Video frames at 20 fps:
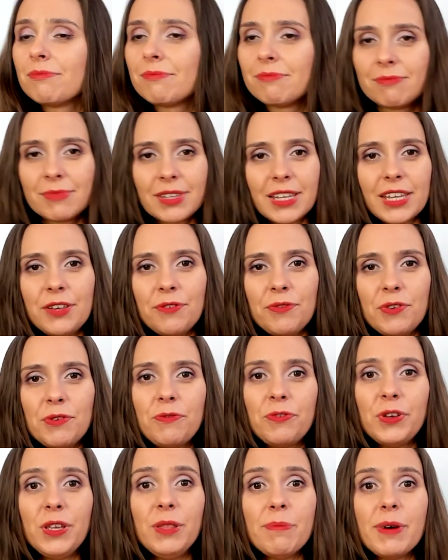giving
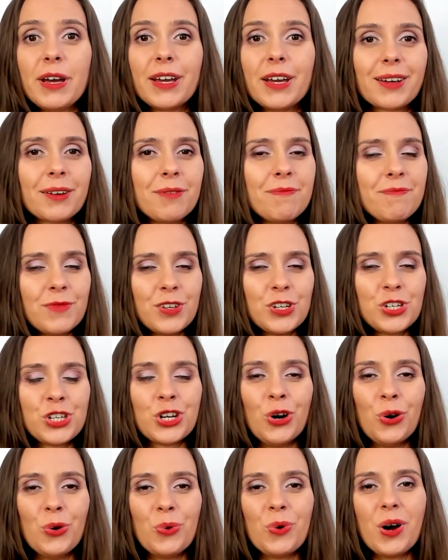feedback, show
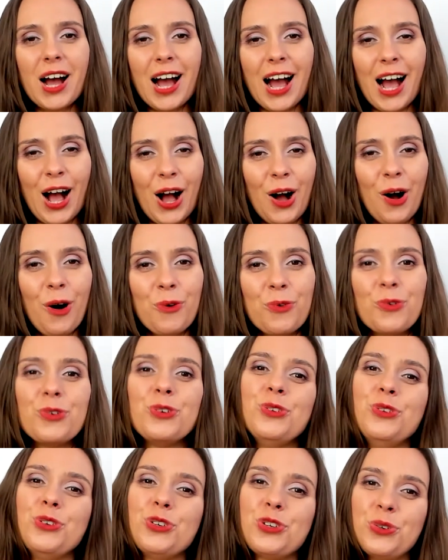how you
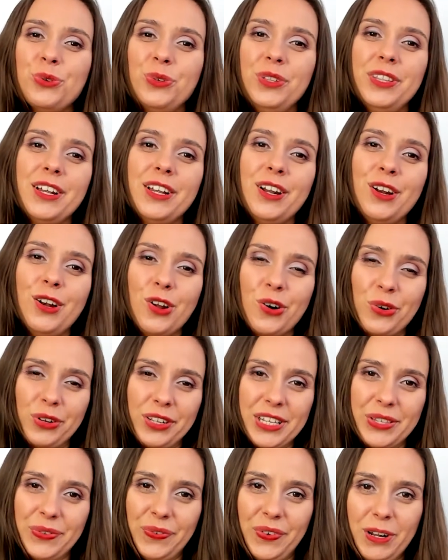should log this
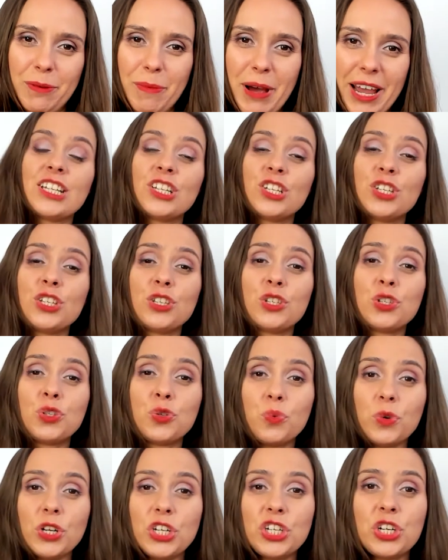feedback.
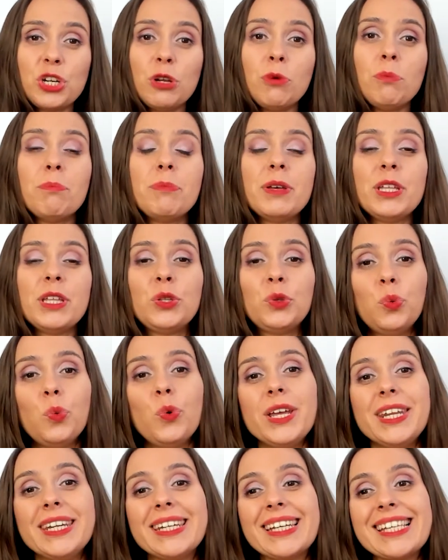Switching between
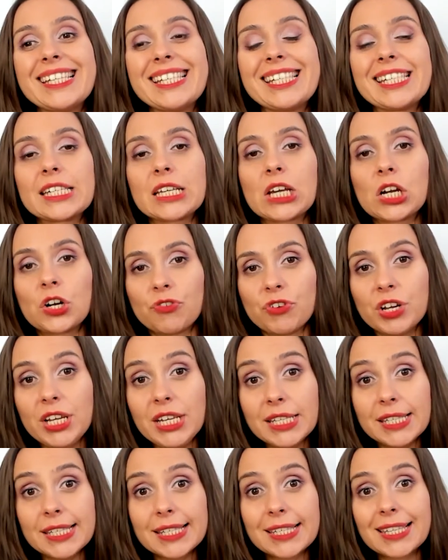
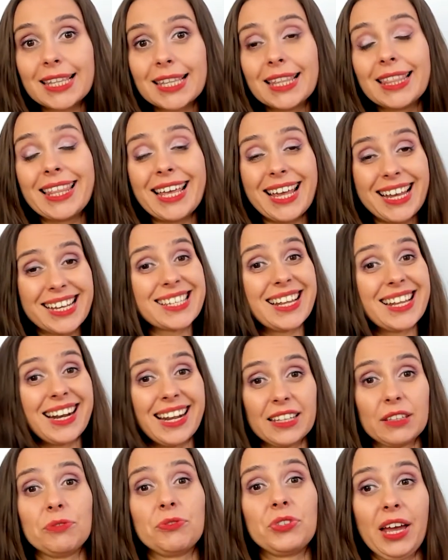screens takes a lot of
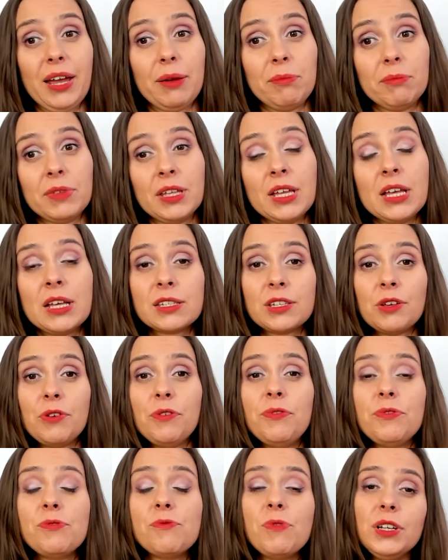time. So if you
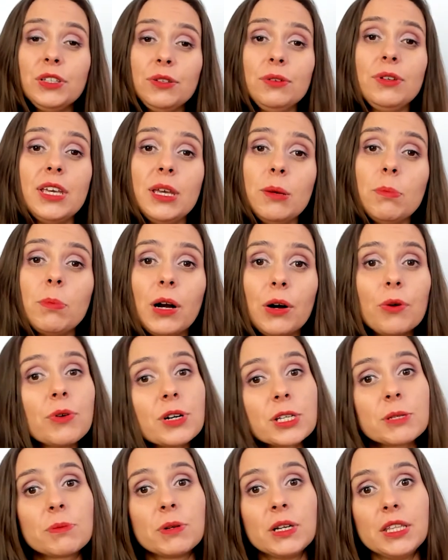want to keep our
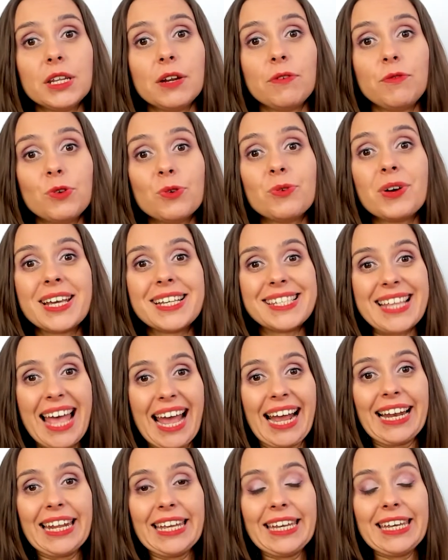sprint review exactly
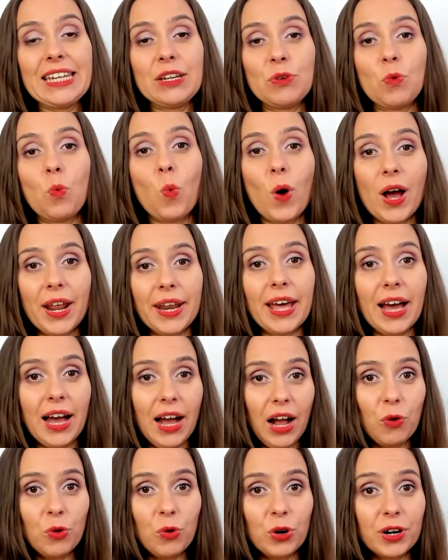in 1
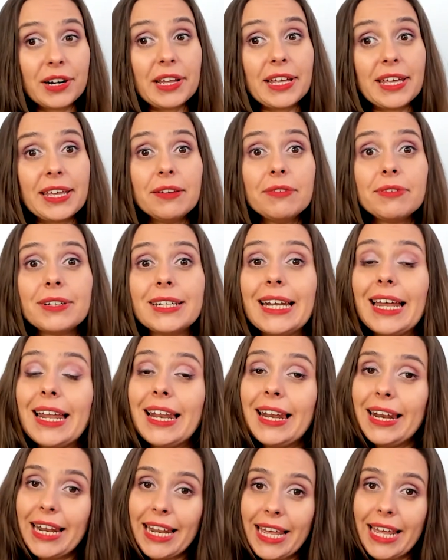hour, even
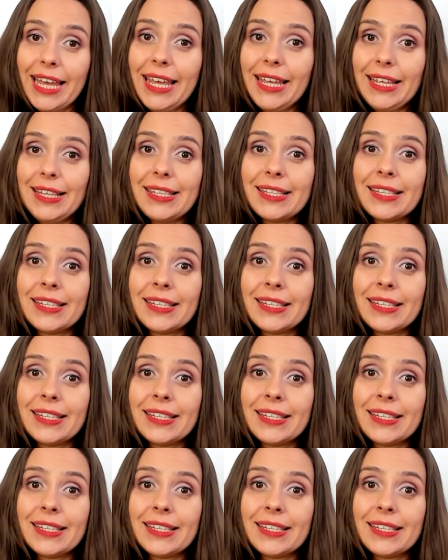less,